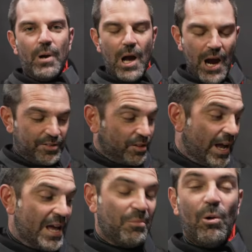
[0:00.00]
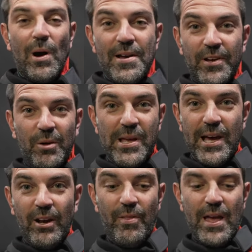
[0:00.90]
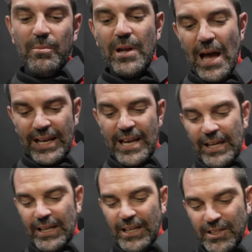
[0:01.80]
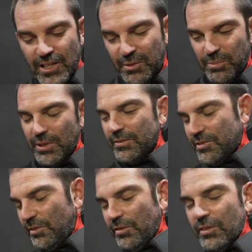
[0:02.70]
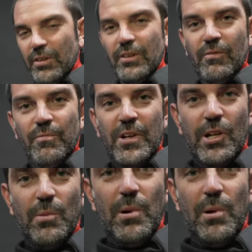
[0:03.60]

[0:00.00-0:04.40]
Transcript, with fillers: All right, so I had my wife help me out on that, but I can get it done, but just for video